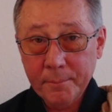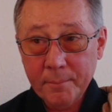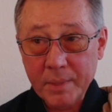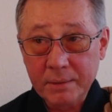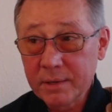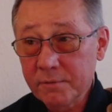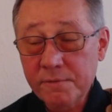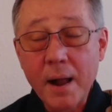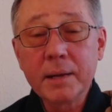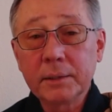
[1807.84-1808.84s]
And then
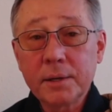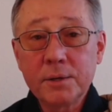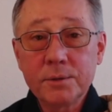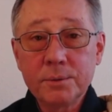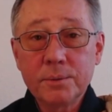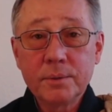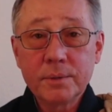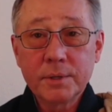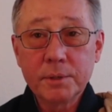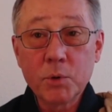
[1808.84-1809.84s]
finally you
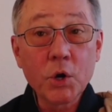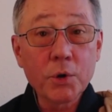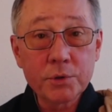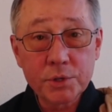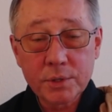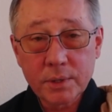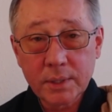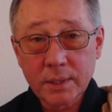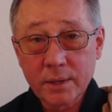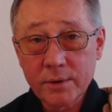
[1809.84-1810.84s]
emerge at
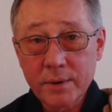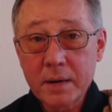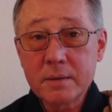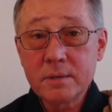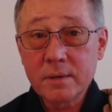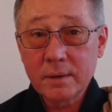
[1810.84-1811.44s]
the other end,